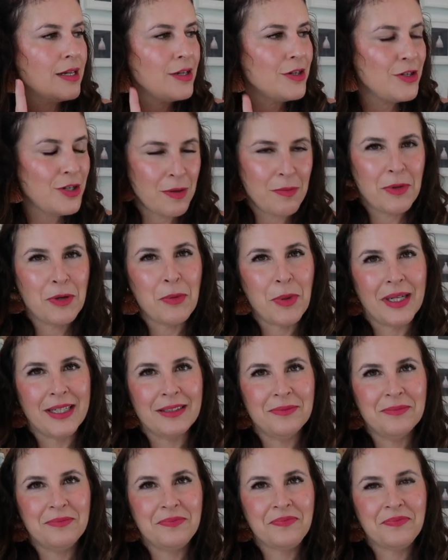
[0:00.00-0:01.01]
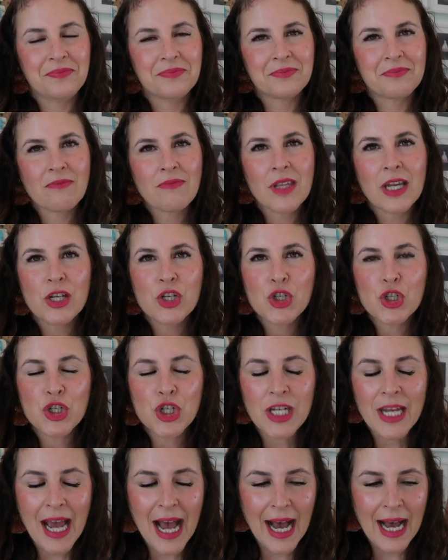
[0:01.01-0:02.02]
Number one,
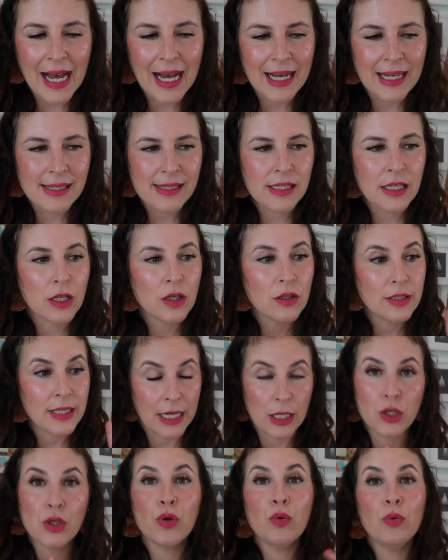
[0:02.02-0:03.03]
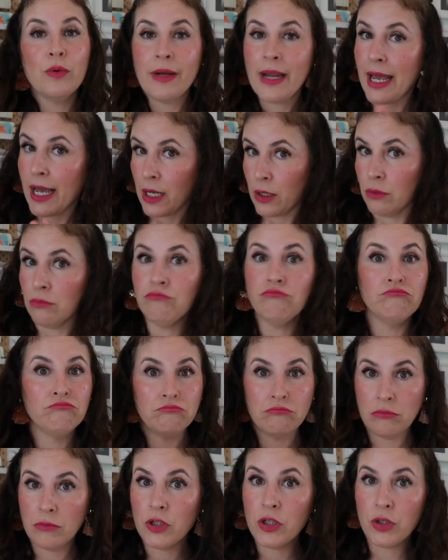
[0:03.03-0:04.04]
she asked that you now,
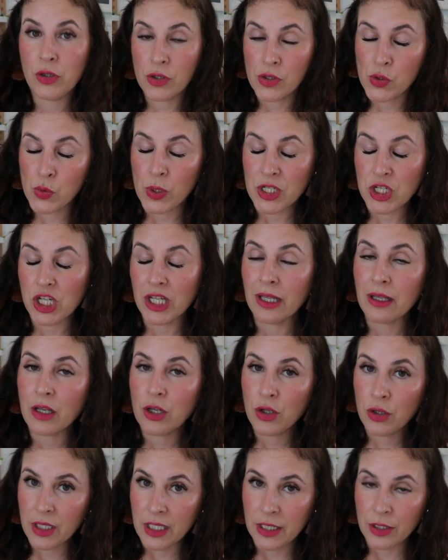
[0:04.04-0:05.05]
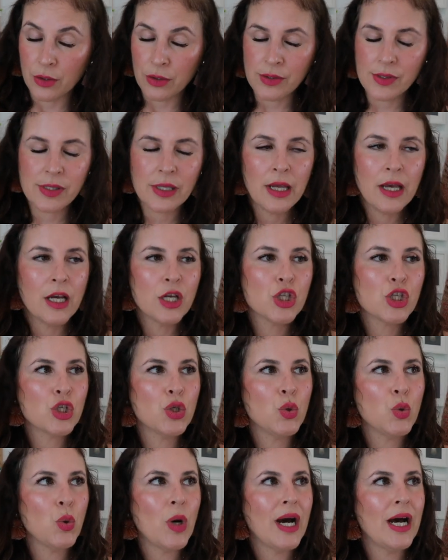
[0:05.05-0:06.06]
you're switching your needles
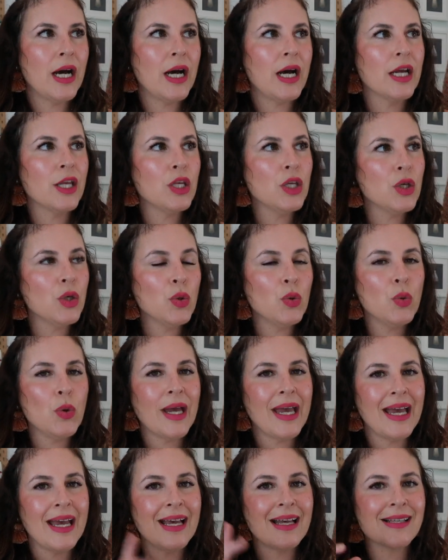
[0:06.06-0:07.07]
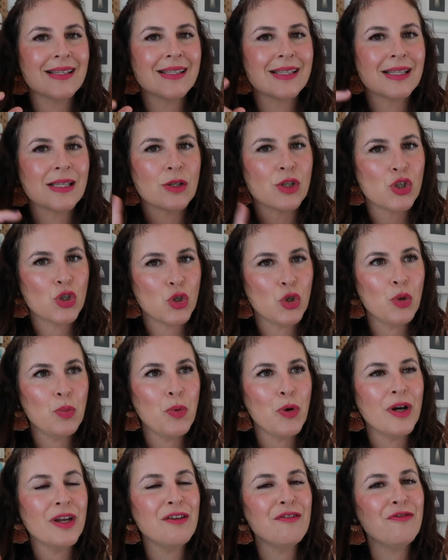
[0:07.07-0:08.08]
to US
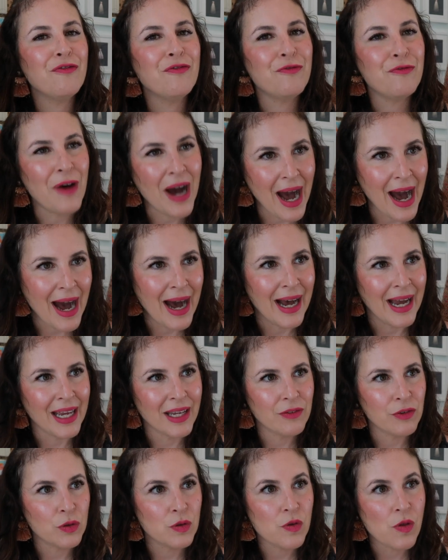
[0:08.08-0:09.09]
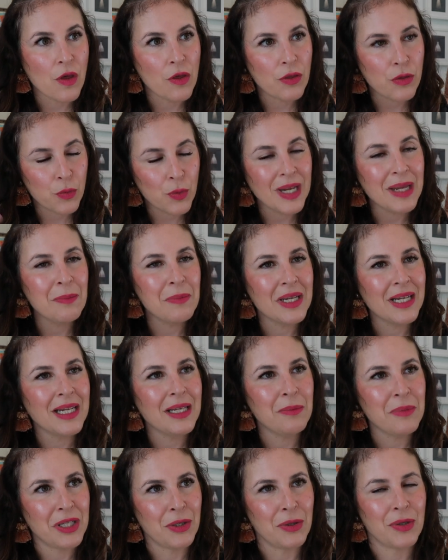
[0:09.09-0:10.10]
2.5 or 3
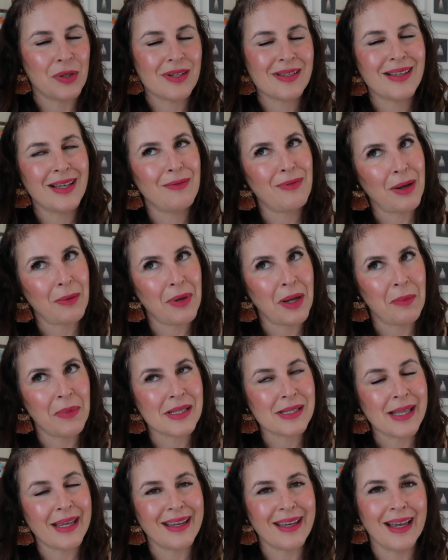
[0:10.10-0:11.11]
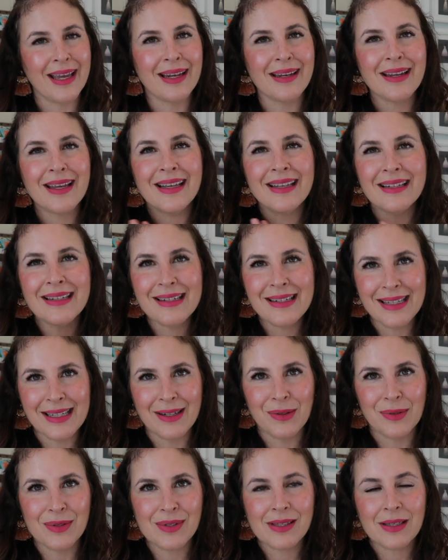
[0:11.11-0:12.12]
millimeters, if I'm not mistaken,
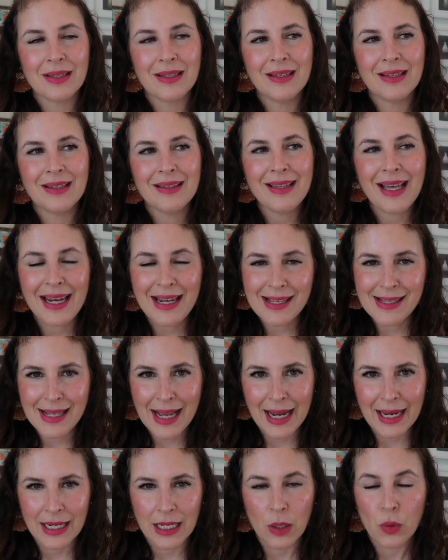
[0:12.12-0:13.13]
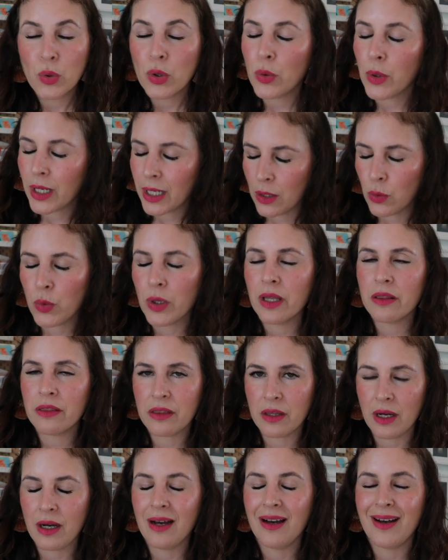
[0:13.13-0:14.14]
needles. That is tiny. We're working
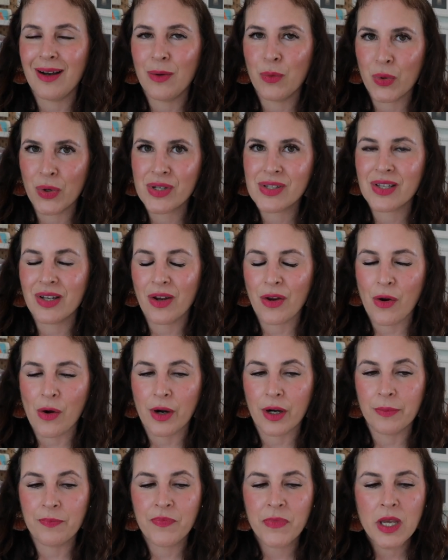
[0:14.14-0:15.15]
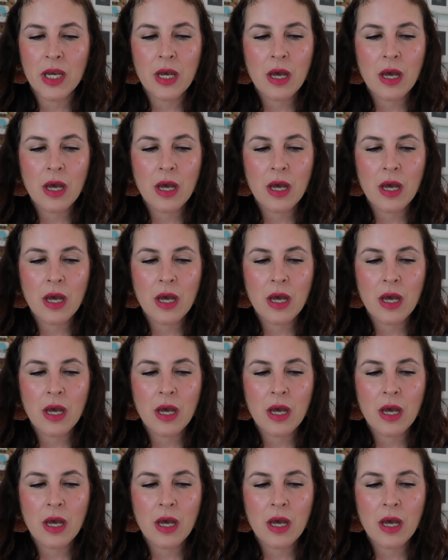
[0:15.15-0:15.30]
with Worth of yarn.